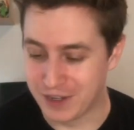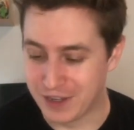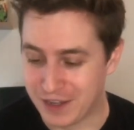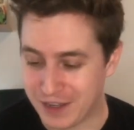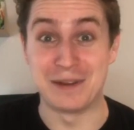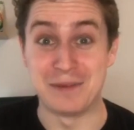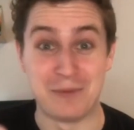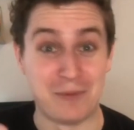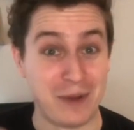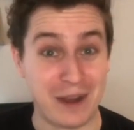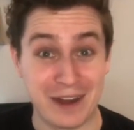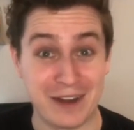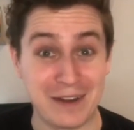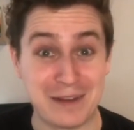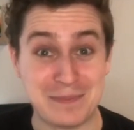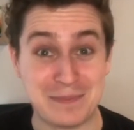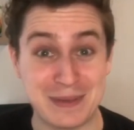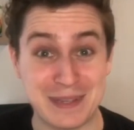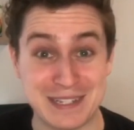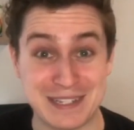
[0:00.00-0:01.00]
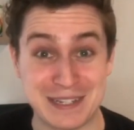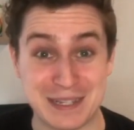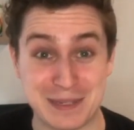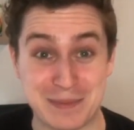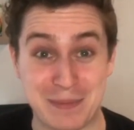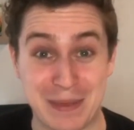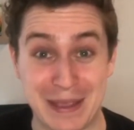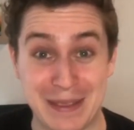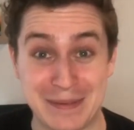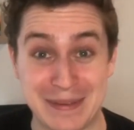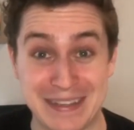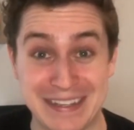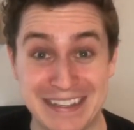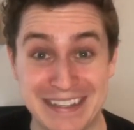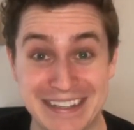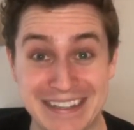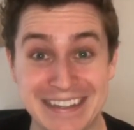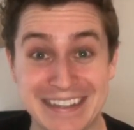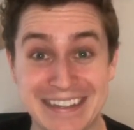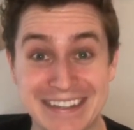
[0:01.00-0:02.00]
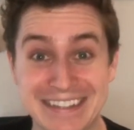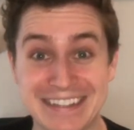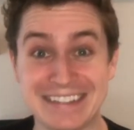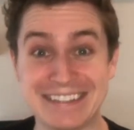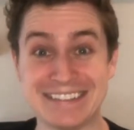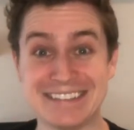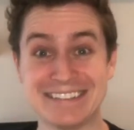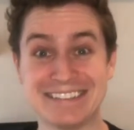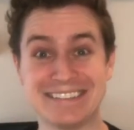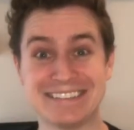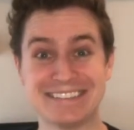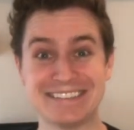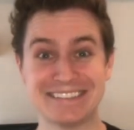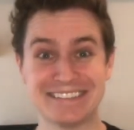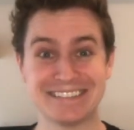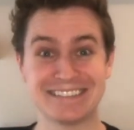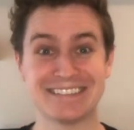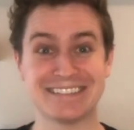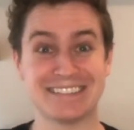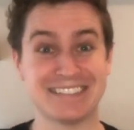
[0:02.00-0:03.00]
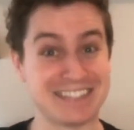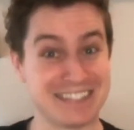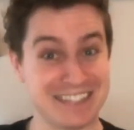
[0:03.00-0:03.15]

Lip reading: and we're in business, baby! See you